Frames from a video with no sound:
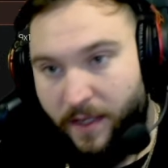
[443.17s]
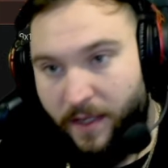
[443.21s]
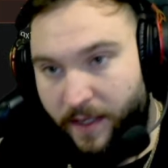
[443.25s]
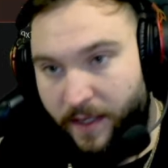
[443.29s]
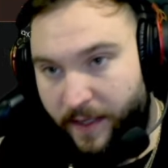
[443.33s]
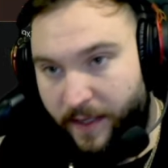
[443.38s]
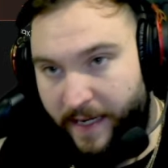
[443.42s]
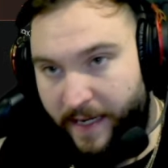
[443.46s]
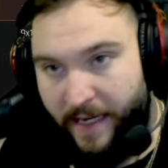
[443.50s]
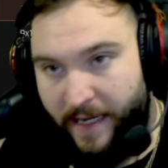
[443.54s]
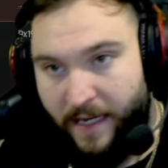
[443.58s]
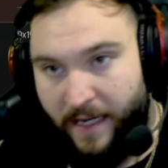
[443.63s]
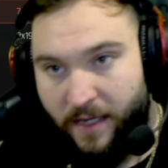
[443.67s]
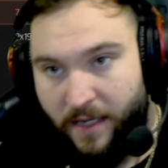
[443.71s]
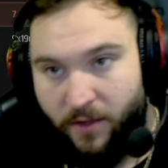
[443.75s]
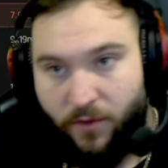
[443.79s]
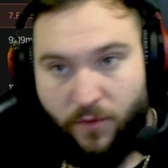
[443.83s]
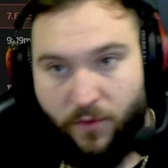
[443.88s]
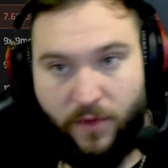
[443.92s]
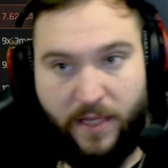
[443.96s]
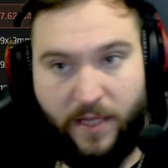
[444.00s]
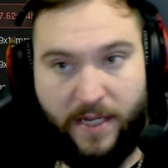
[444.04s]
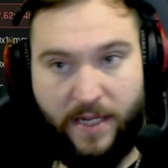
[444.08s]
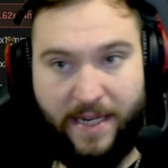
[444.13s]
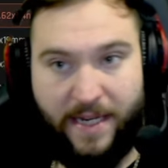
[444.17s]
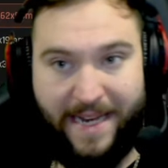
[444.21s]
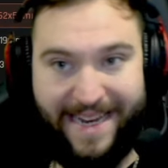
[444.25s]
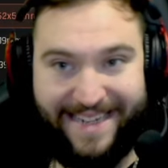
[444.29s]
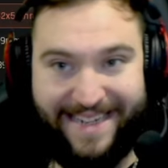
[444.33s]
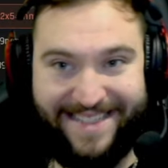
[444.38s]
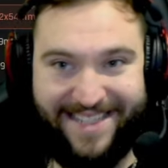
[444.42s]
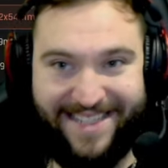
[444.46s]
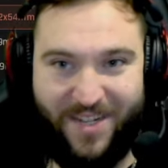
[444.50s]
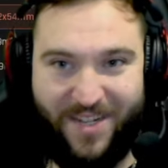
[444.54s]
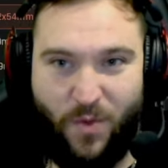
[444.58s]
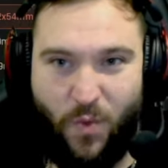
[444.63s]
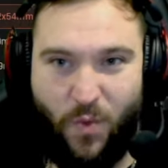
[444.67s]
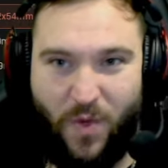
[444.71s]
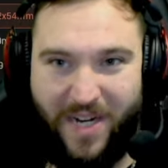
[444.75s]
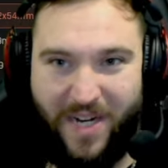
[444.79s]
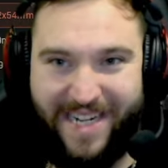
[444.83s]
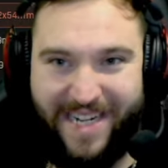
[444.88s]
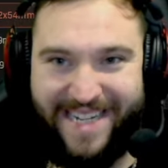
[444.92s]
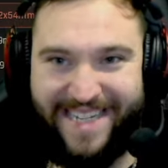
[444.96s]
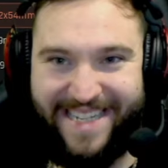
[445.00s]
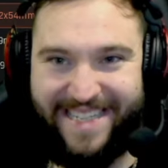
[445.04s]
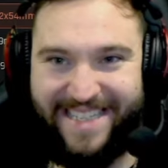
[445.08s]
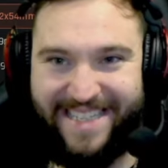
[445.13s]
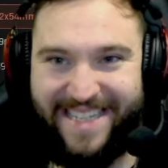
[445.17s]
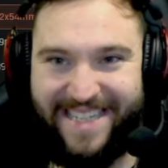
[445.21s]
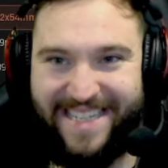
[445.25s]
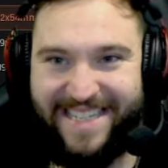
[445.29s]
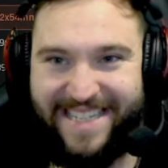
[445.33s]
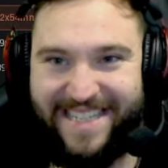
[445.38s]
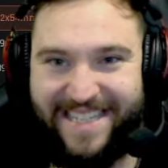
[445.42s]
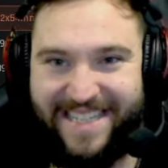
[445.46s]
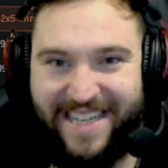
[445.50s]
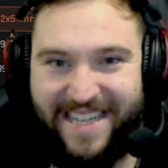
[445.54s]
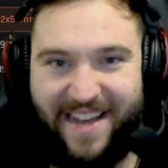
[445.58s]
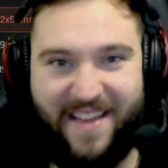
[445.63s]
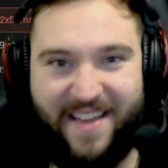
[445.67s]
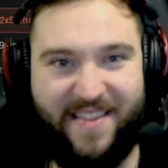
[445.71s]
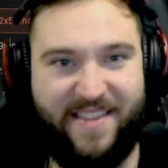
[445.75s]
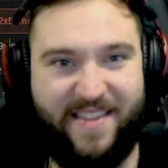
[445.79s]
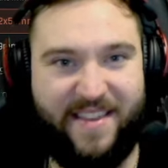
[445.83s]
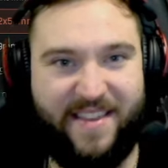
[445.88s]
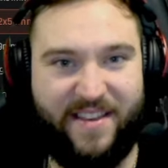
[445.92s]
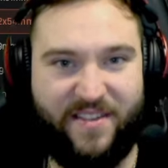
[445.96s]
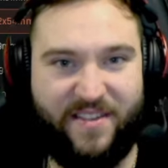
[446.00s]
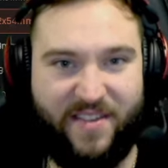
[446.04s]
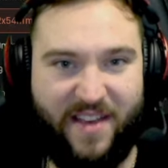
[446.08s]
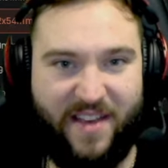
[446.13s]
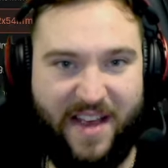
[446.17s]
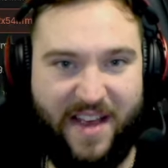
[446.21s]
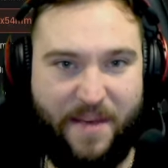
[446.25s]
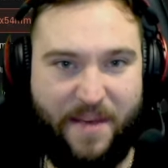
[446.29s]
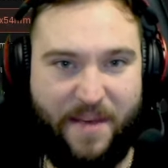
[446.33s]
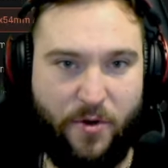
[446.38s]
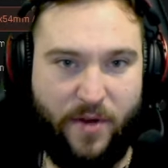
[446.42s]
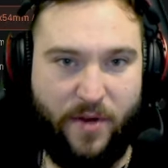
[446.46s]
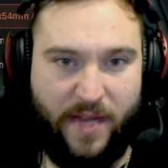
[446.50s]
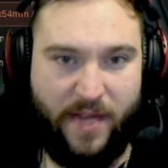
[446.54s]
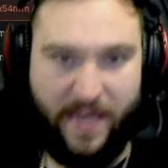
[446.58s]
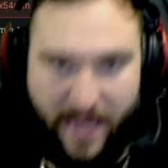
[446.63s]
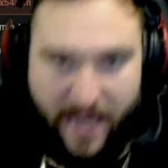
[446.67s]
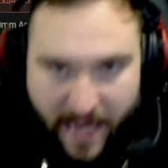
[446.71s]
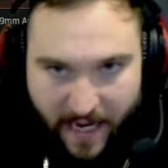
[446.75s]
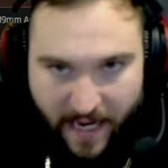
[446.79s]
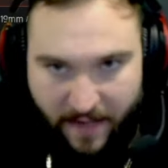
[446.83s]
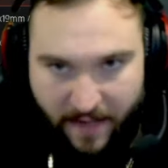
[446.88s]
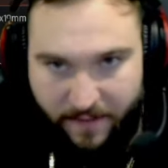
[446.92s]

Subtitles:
Now the next one is this ammo here.